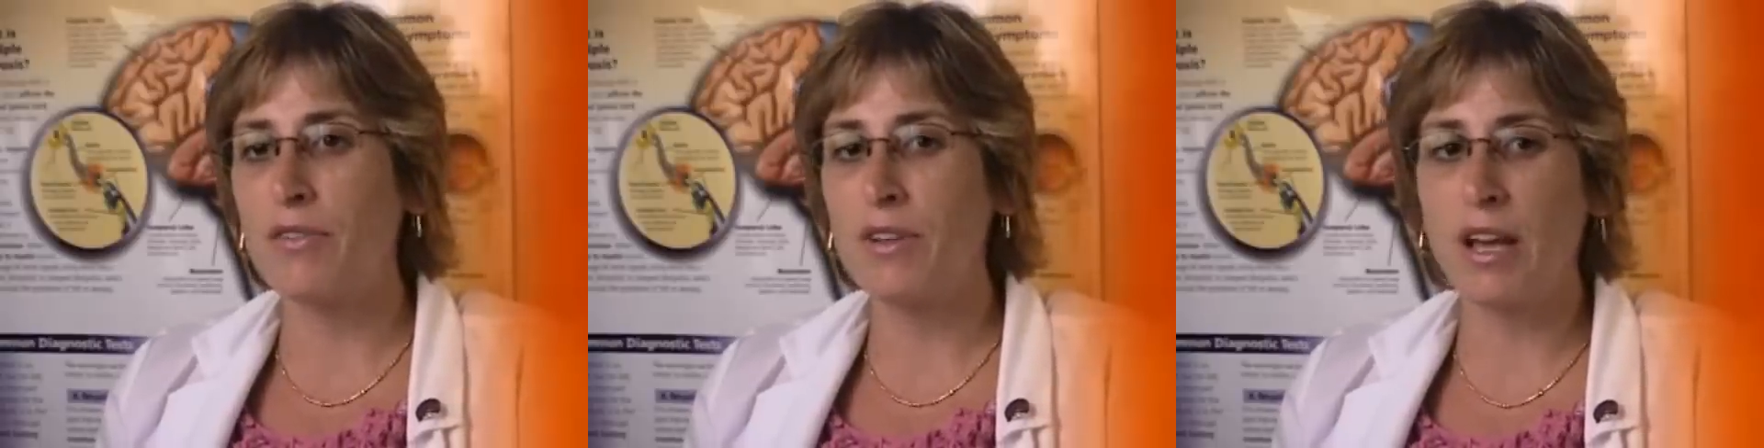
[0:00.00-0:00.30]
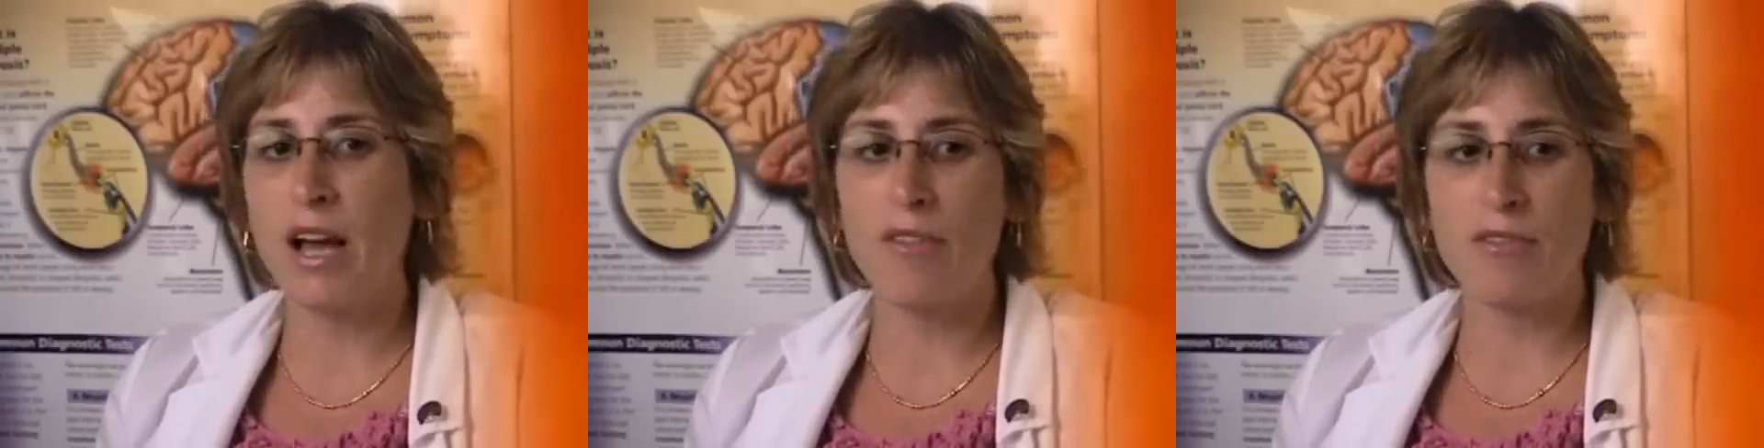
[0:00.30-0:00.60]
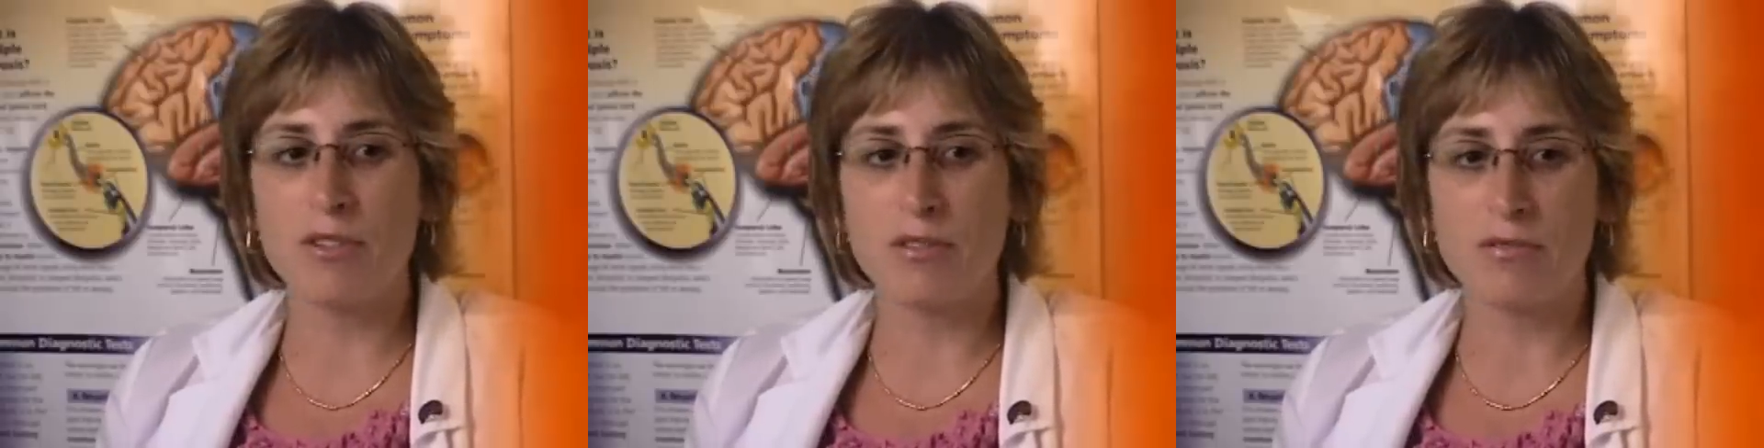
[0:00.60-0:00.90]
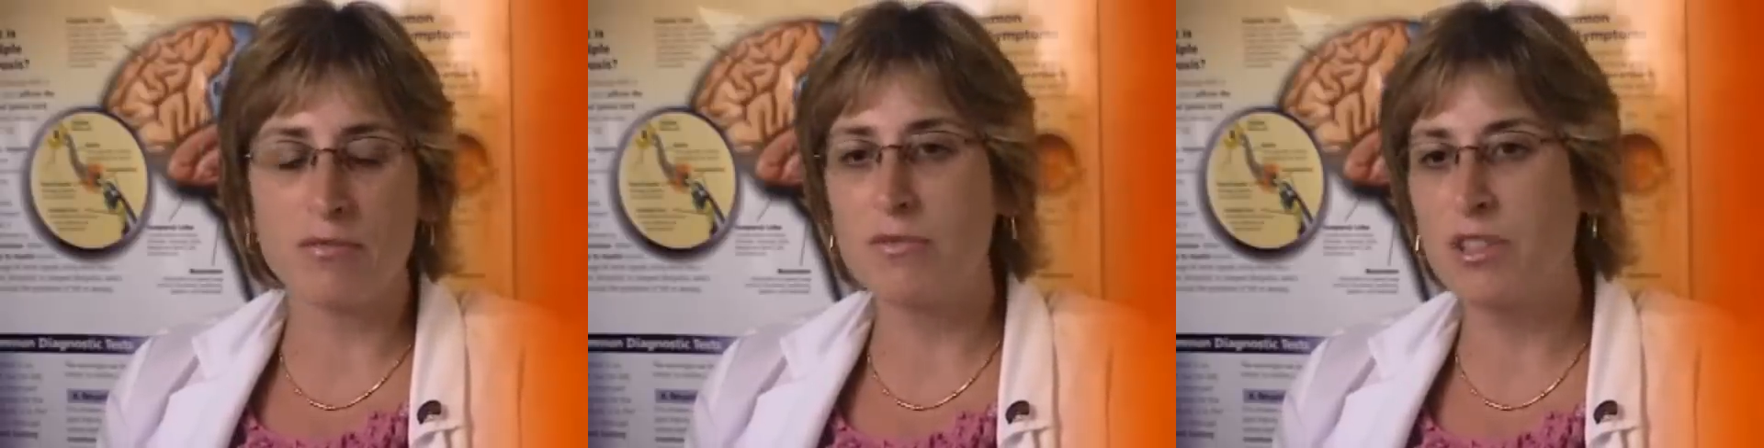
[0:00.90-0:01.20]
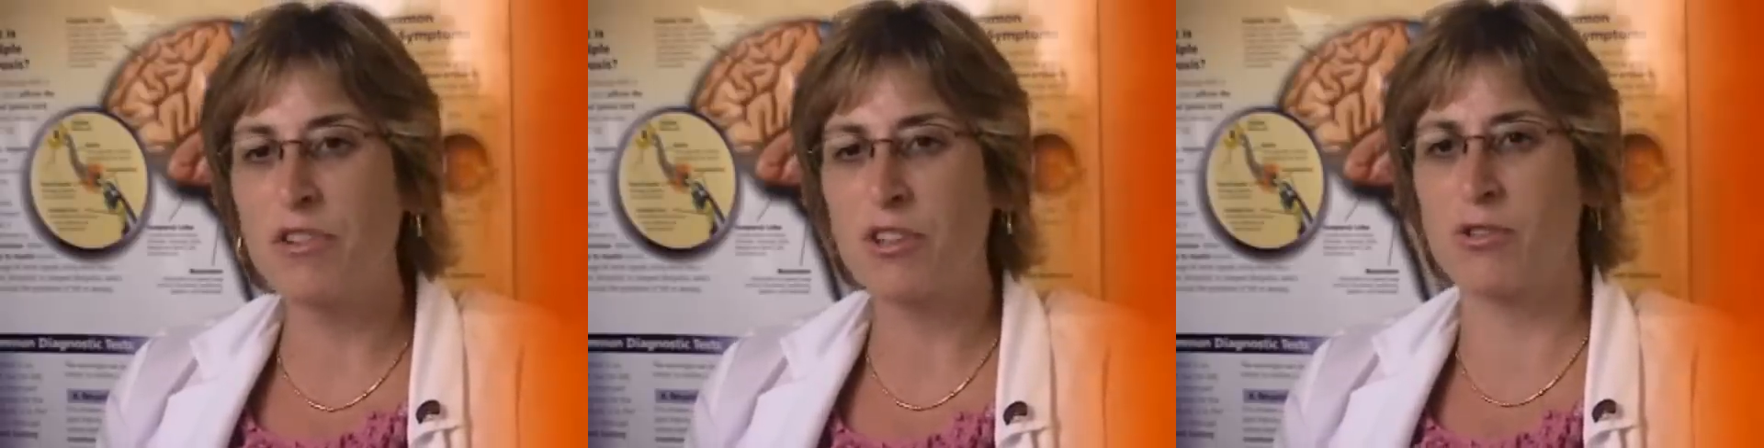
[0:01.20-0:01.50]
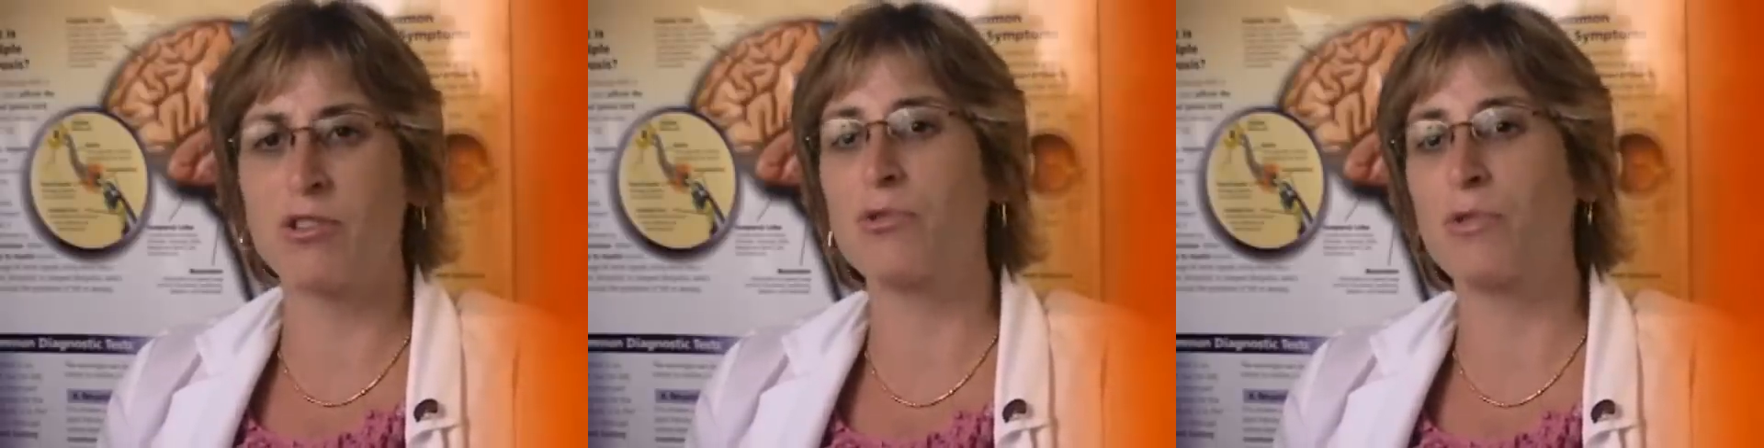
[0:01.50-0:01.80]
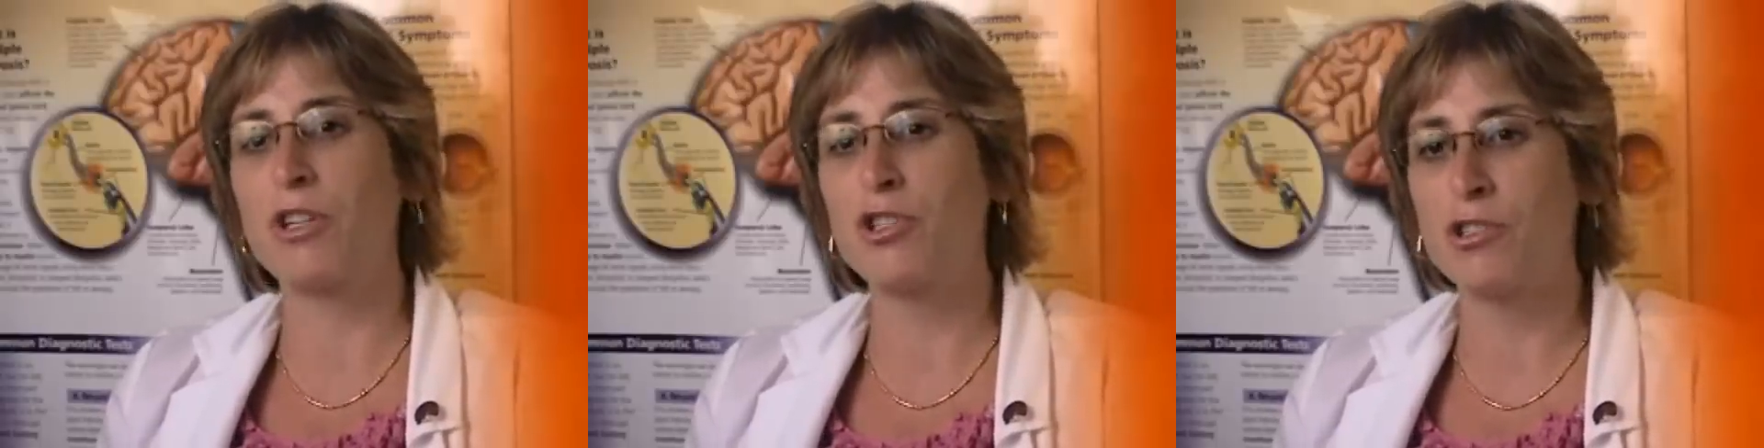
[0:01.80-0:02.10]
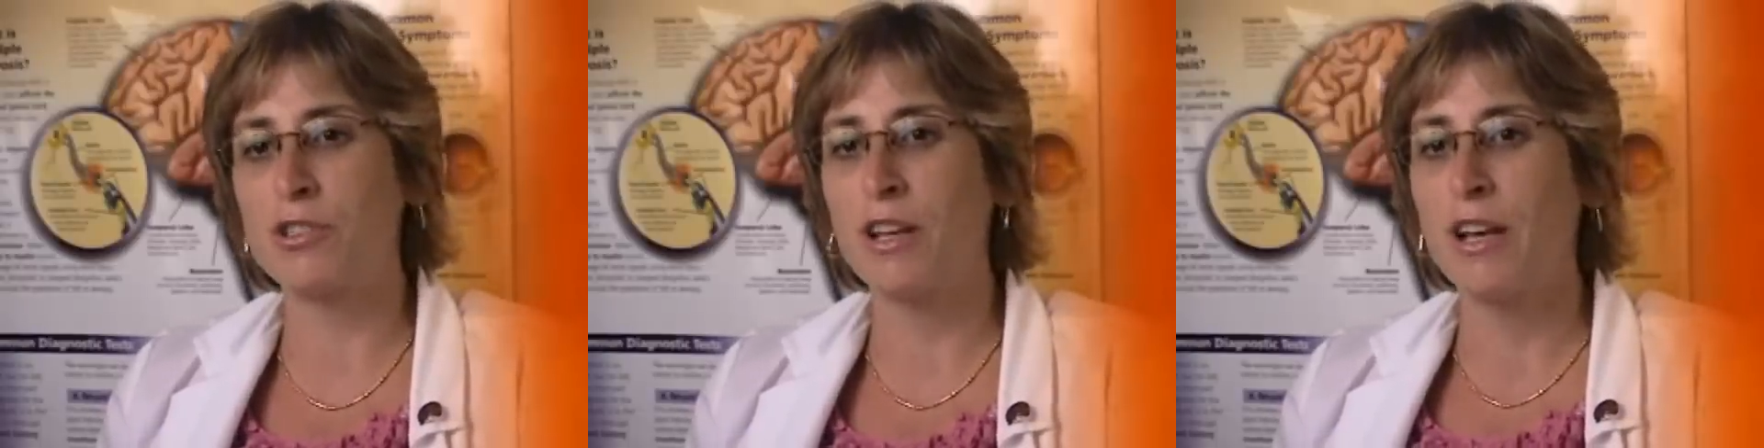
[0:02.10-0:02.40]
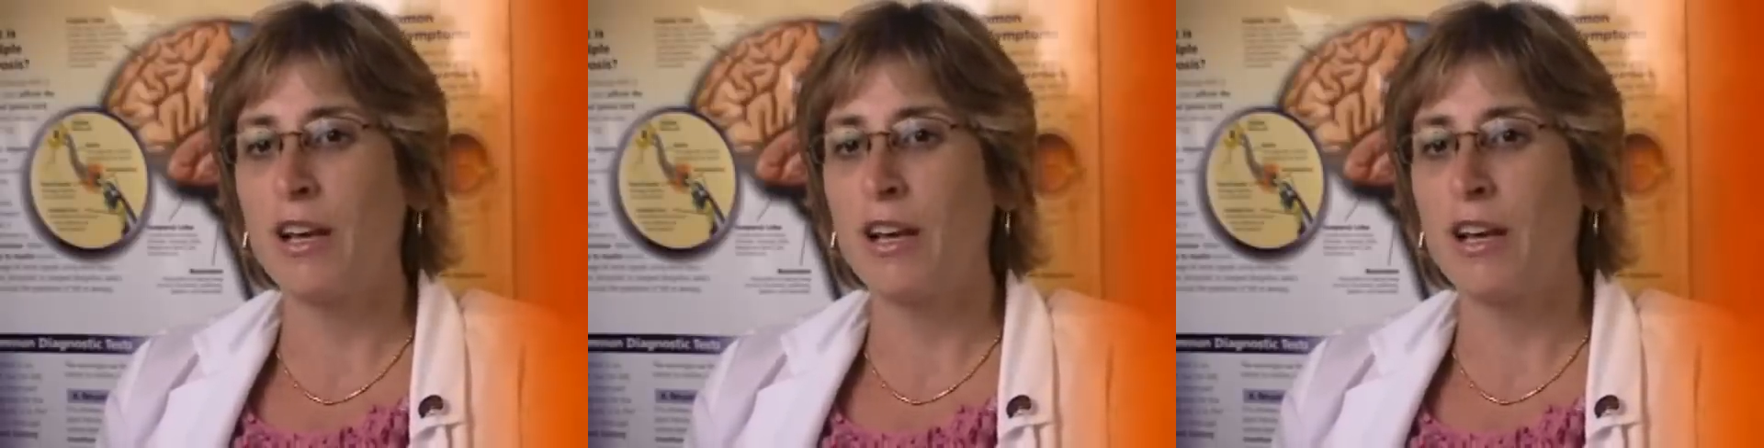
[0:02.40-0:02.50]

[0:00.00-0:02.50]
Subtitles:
they have a difficult situation